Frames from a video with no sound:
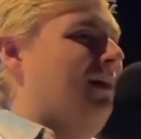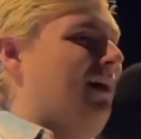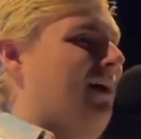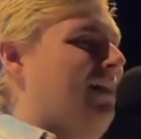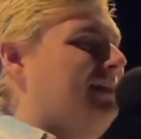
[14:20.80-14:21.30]

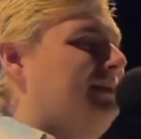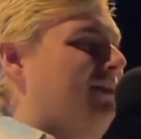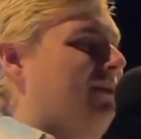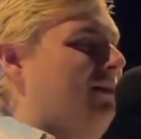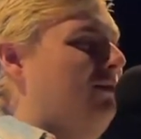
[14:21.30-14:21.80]
That's
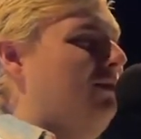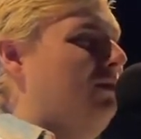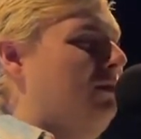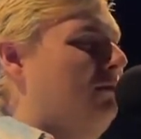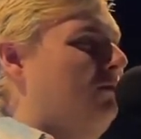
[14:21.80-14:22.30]
definitely
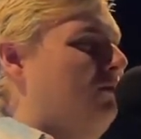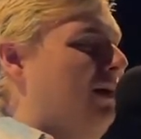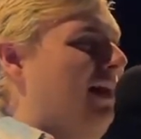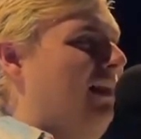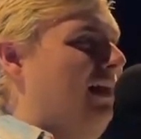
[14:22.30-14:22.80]
what
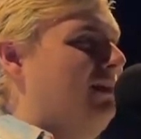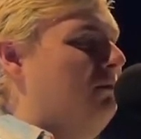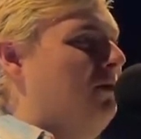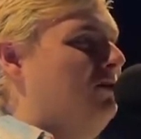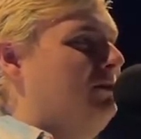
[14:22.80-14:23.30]
I like the
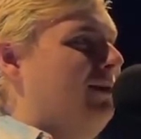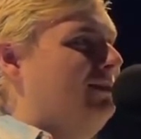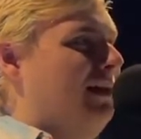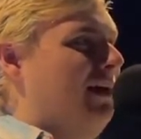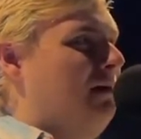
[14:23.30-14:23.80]
most about
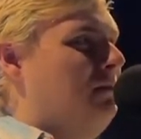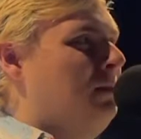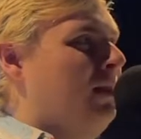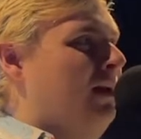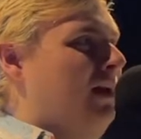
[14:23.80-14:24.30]
that.
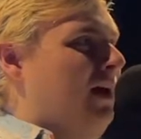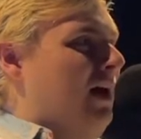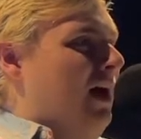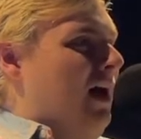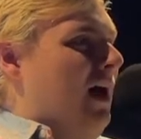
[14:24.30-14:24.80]

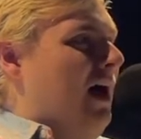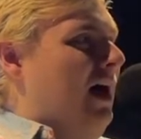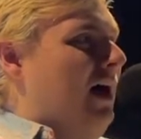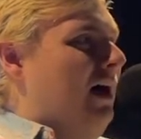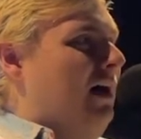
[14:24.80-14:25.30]

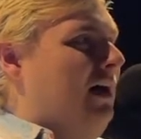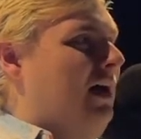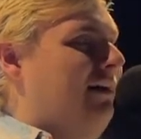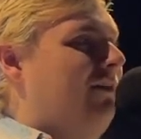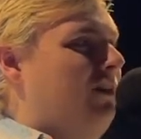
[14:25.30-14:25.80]
I
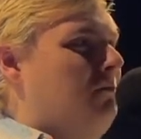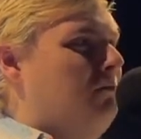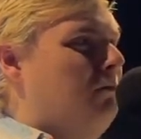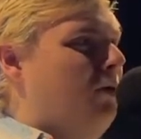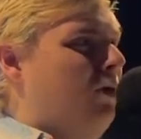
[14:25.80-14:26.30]
definitely
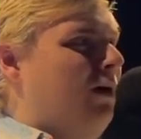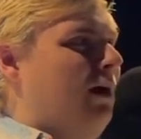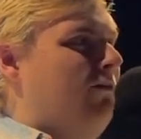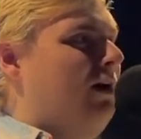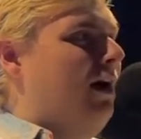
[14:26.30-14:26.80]

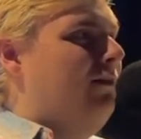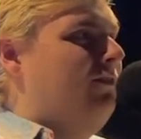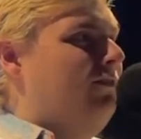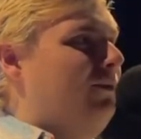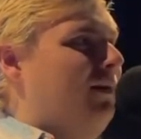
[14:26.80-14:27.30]
have gone
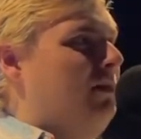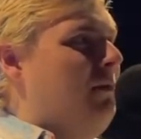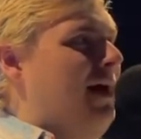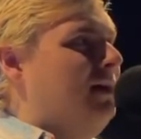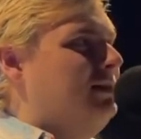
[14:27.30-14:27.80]
for
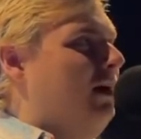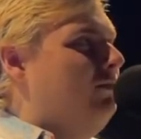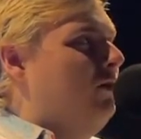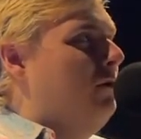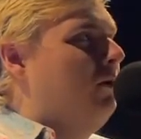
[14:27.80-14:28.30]

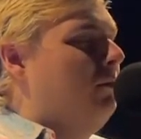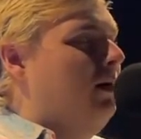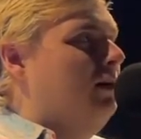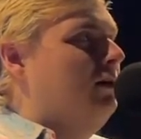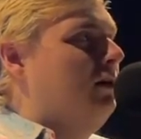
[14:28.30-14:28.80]
a more
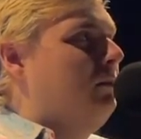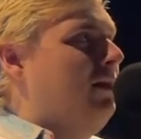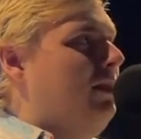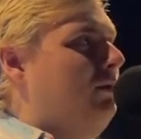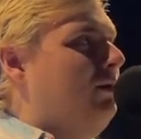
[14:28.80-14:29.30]
punk look, but I
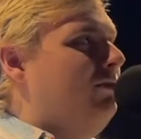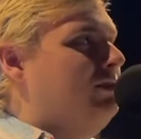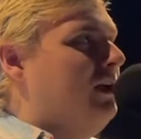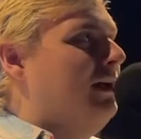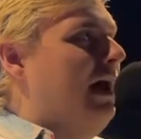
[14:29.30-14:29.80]
think with
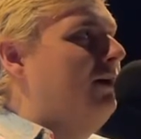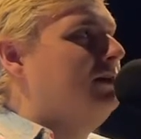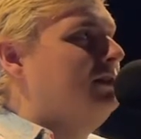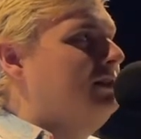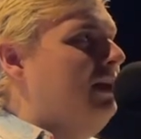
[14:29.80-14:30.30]
Rejected Iris,
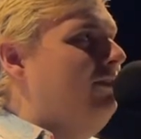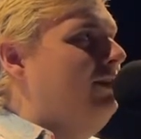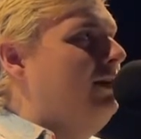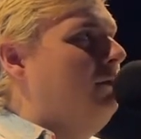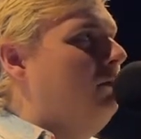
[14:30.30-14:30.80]
it's
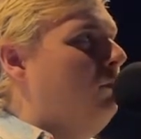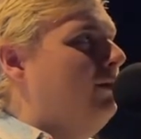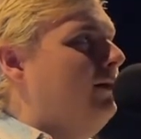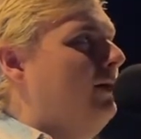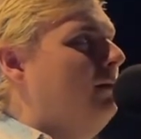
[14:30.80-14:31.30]
definitely more of
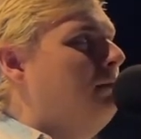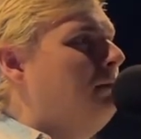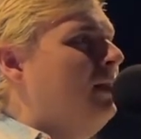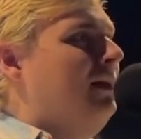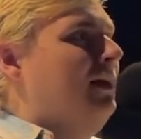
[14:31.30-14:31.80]
a
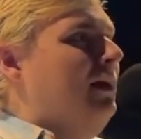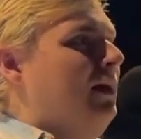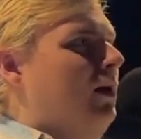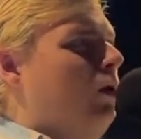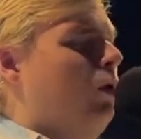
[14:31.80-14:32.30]

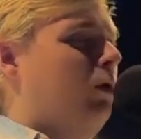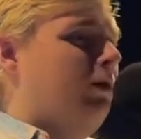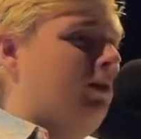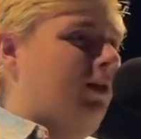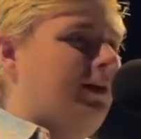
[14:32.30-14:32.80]

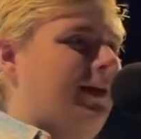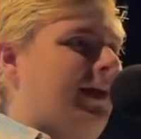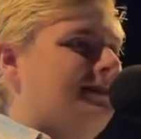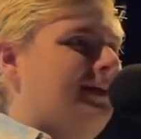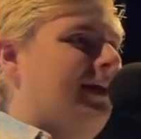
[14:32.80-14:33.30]
horror look, I
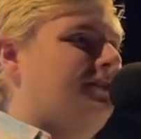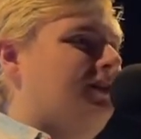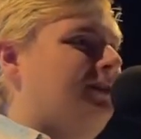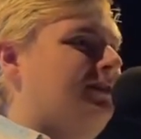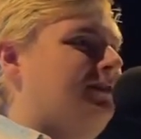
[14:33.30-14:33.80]
guess. I guess you
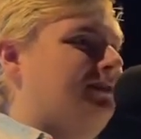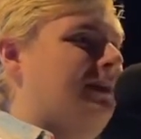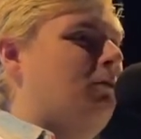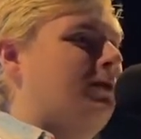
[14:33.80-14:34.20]
could say more